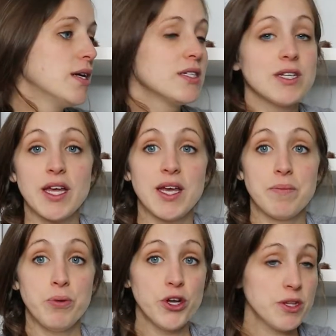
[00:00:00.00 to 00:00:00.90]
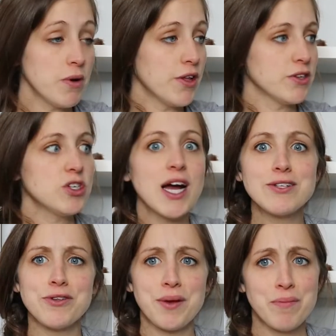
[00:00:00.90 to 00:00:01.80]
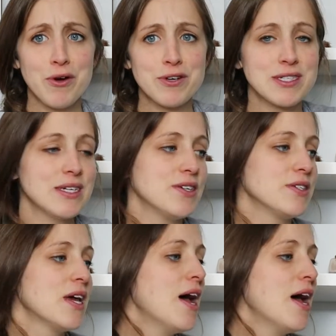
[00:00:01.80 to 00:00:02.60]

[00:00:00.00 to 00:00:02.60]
to like put the ball on the track, so like motor skills,